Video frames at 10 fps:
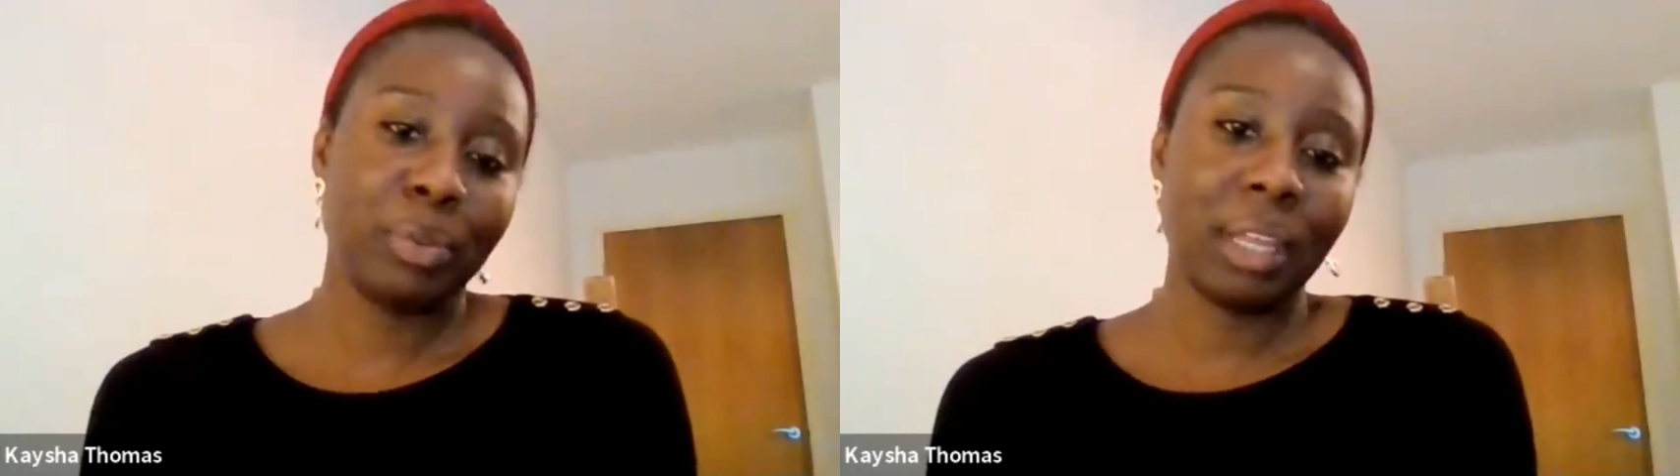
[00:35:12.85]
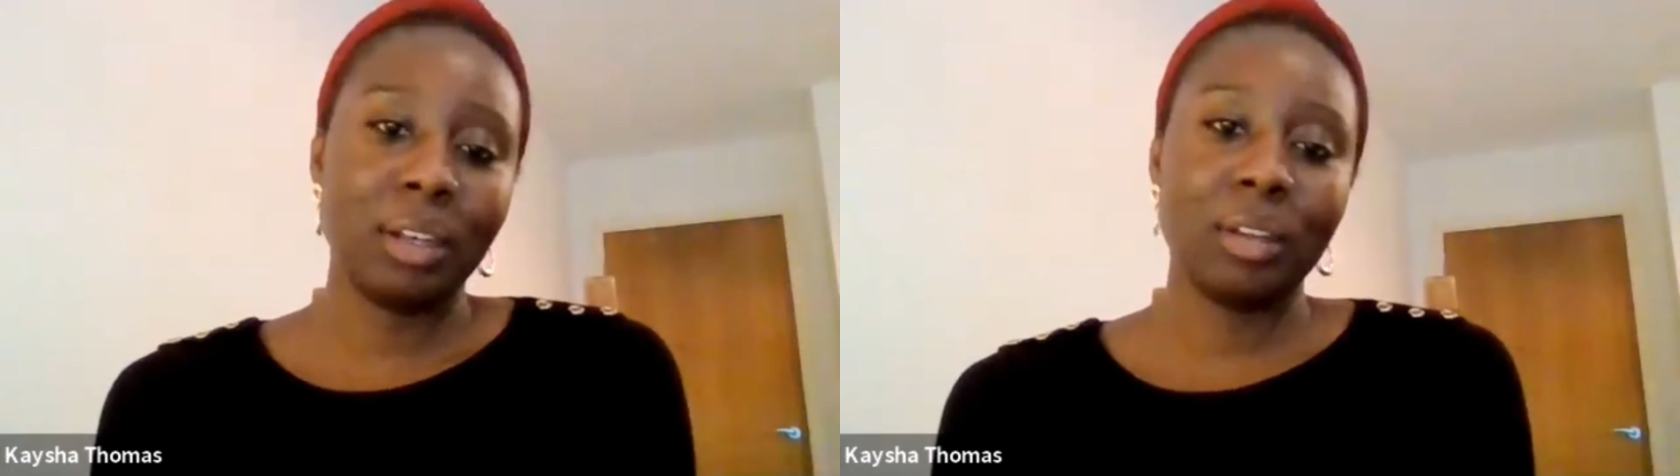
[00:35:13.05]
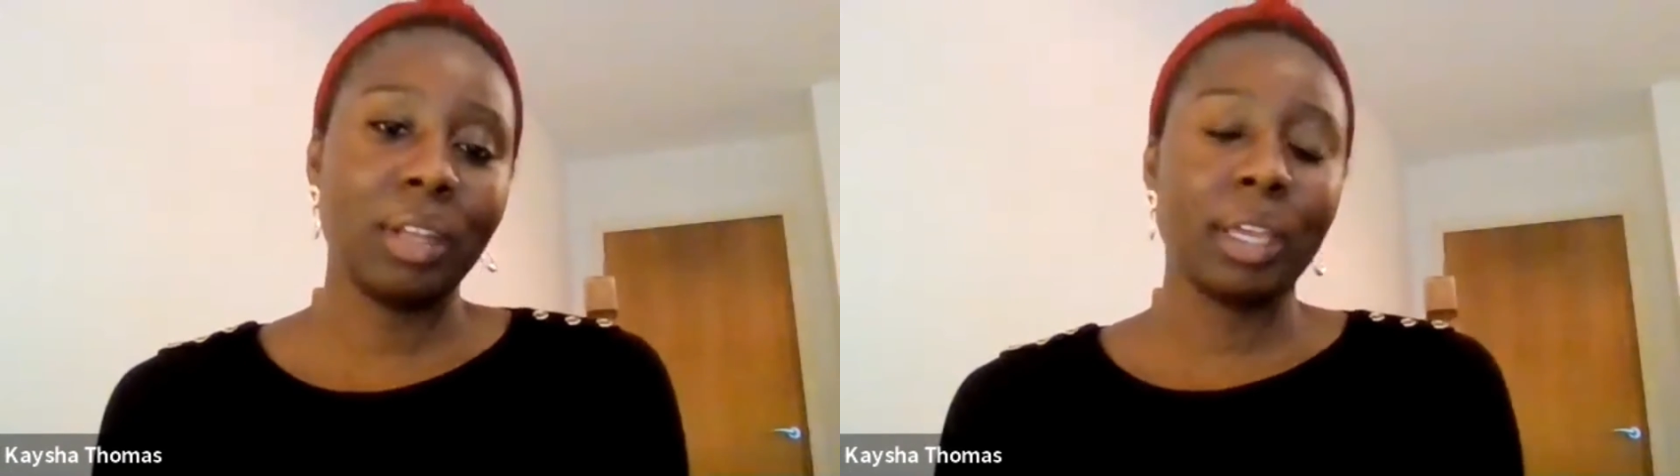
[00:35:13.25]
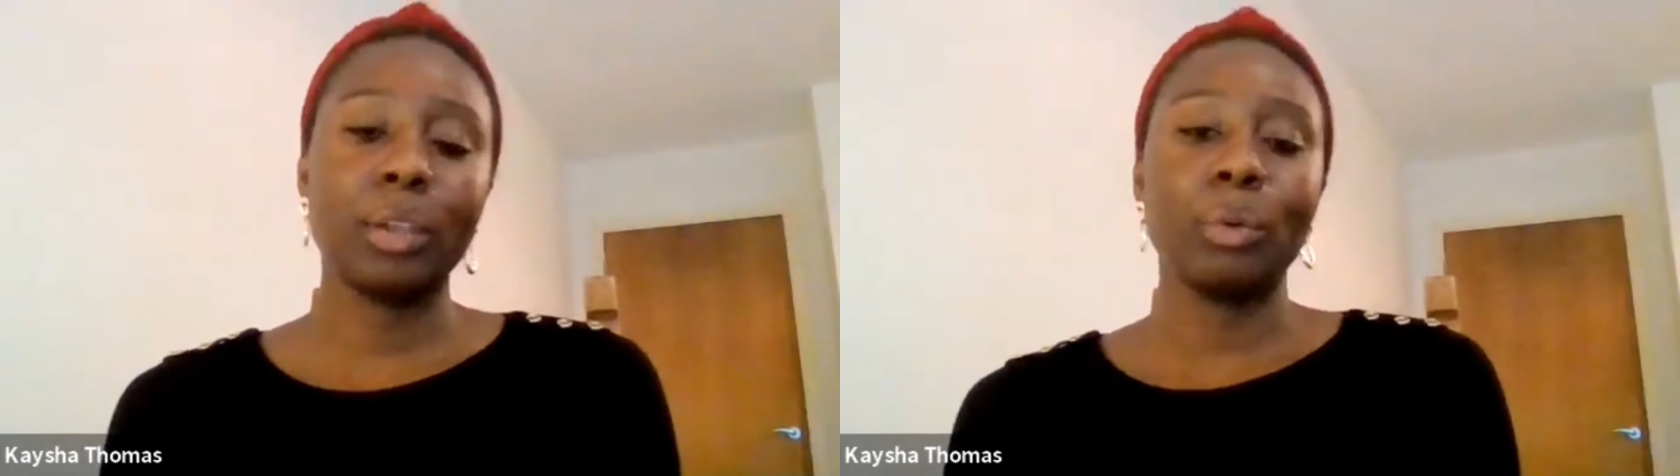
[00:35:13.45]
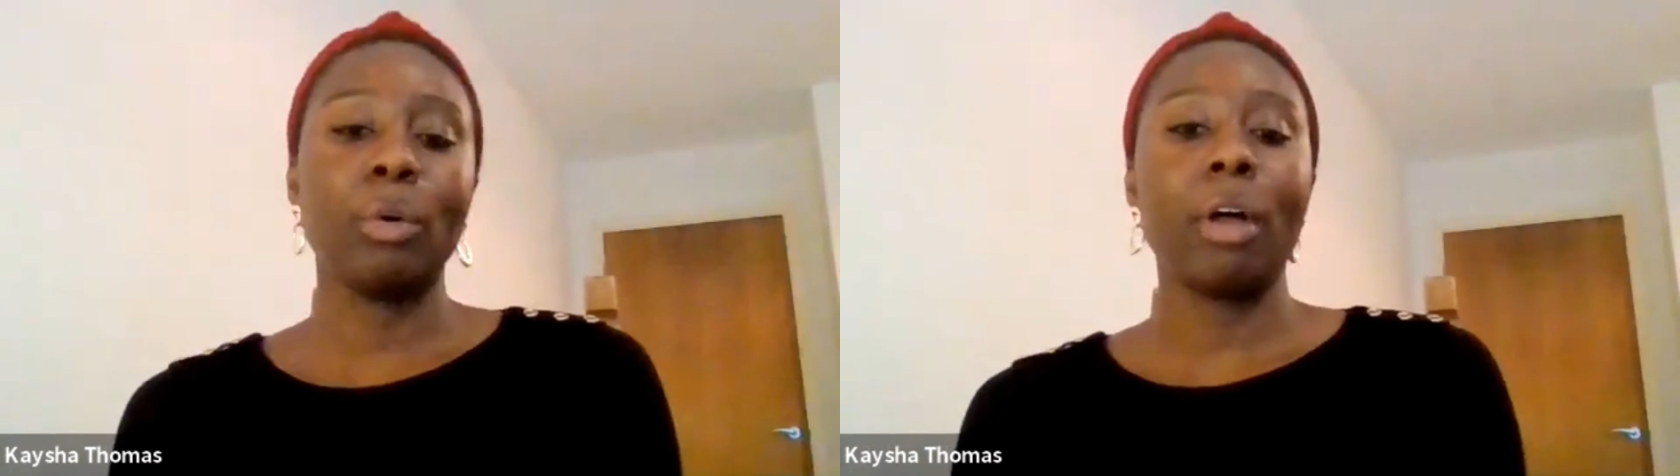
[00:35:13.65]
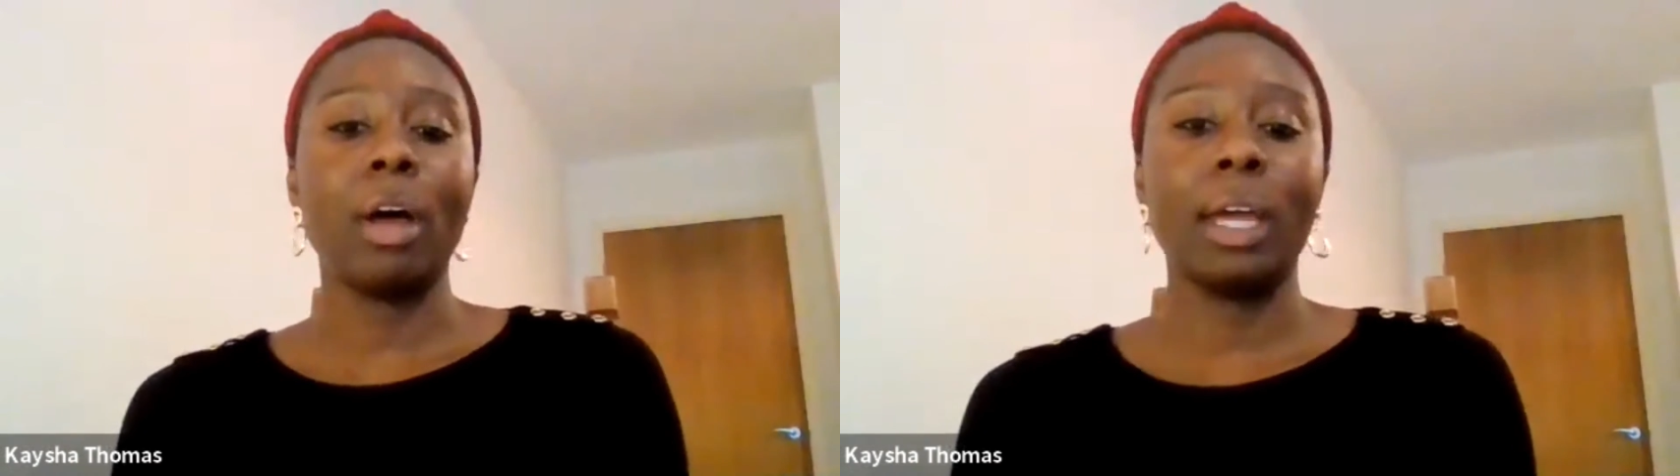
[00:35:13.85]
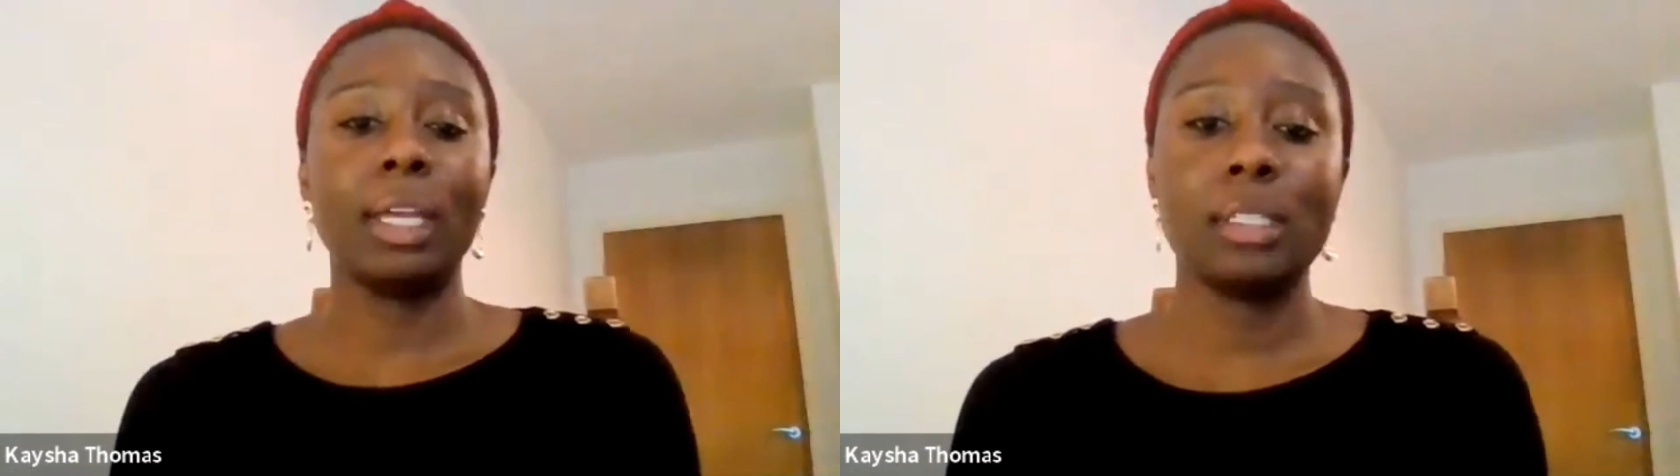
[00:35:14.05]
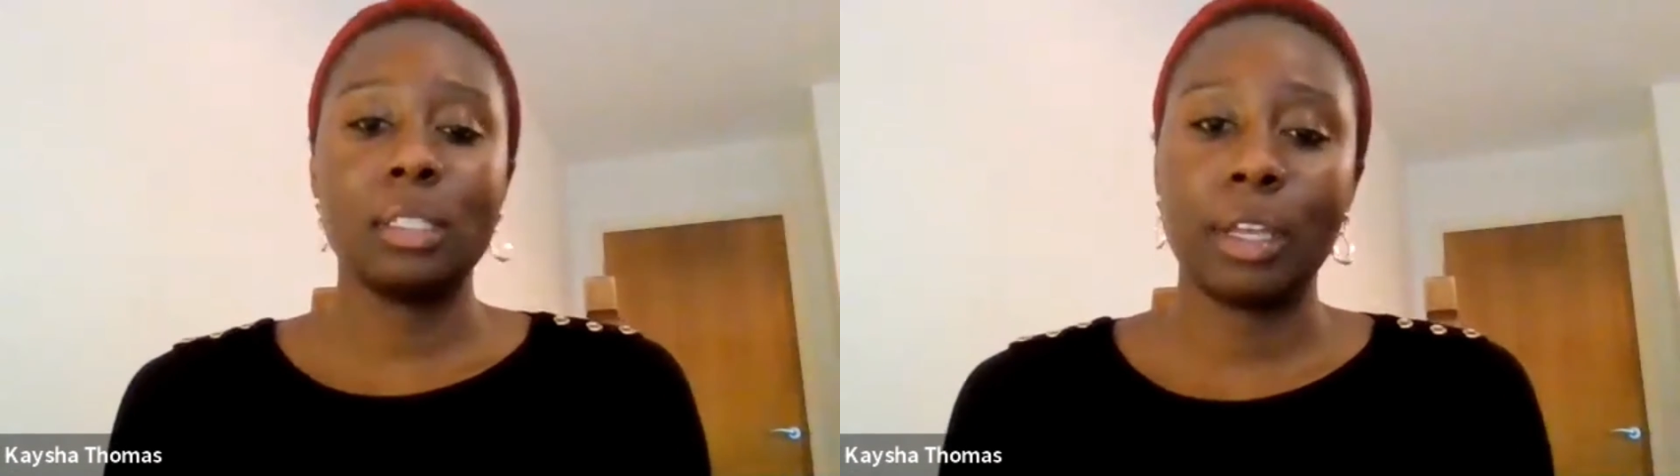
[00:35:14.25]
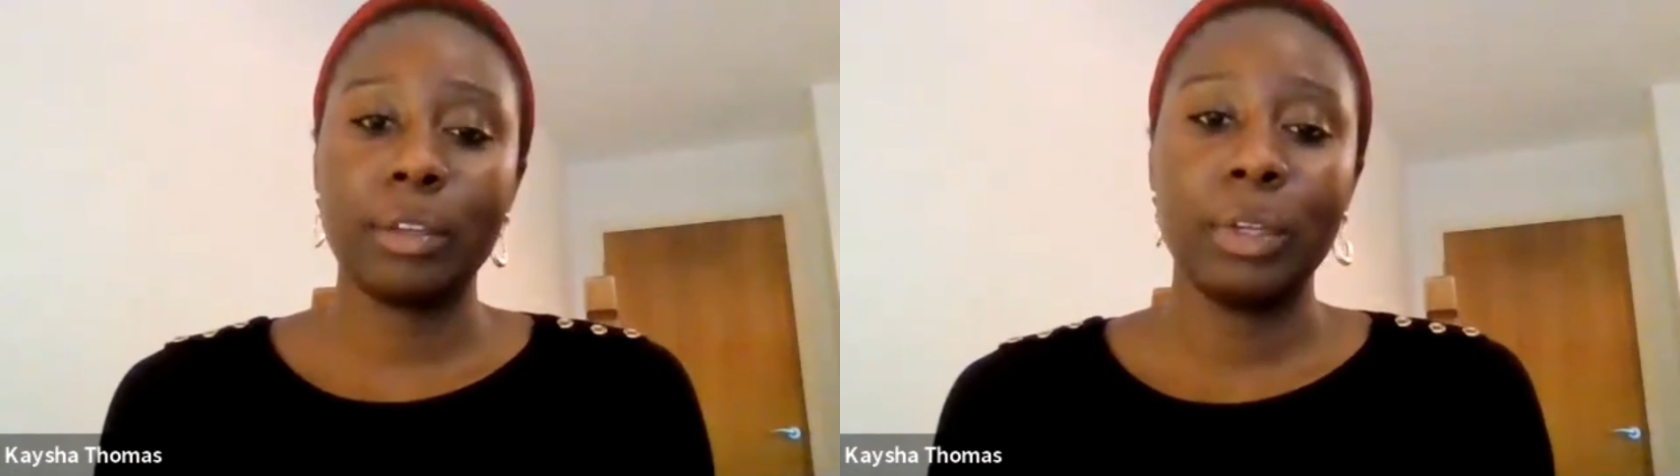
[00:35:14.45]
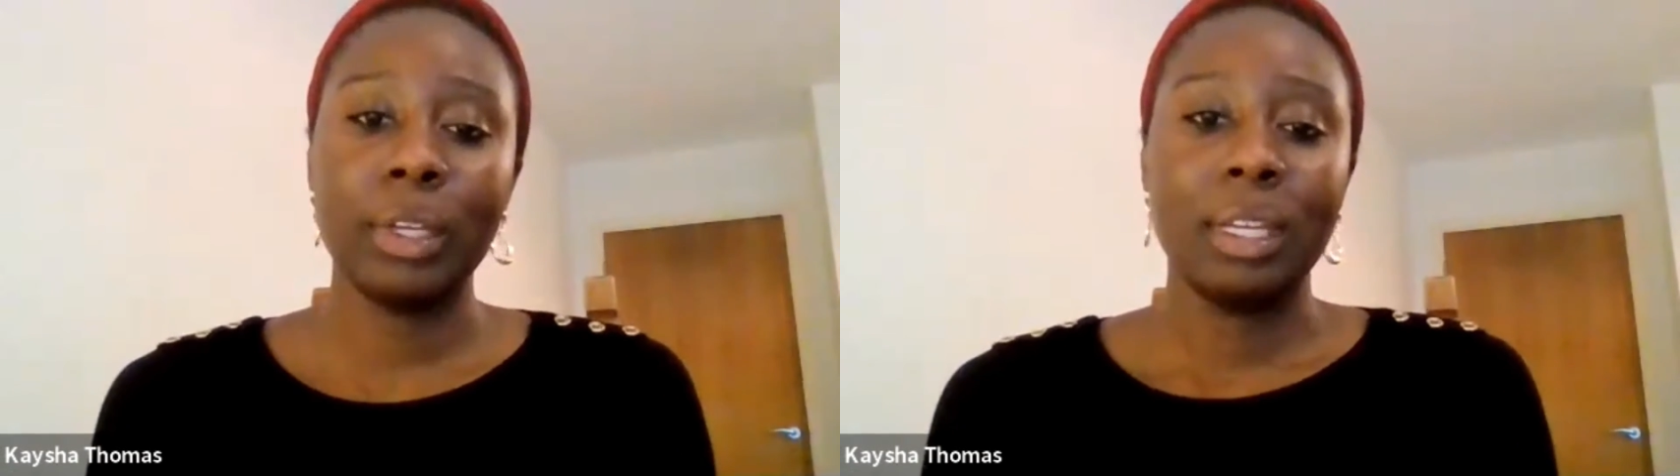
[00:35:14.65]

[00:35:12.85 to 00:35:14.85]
that look like you or I. So